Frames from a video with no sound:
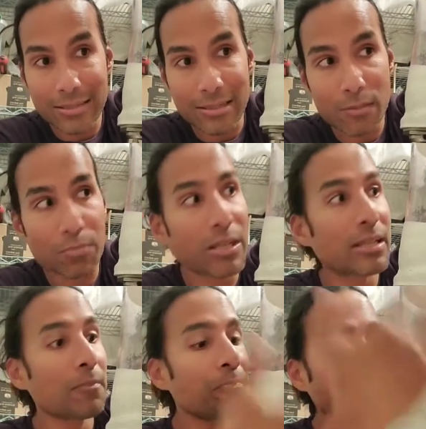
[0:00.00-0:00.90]

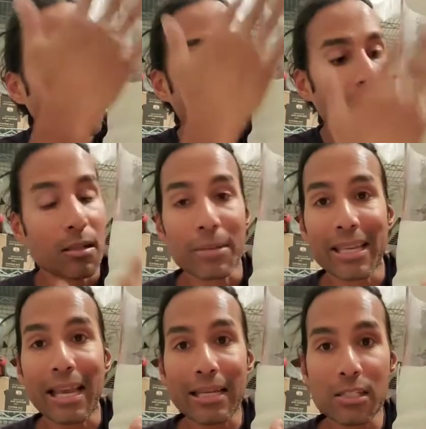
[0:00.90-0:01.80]
Explain the
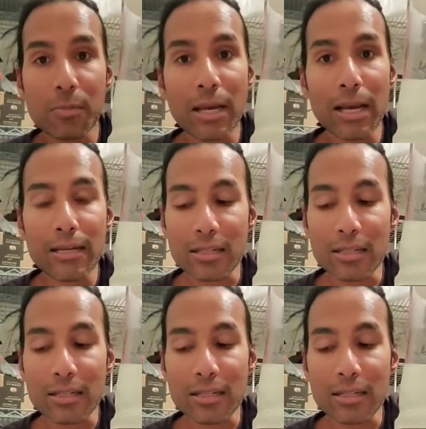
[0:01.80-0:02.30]
mechanics behind it.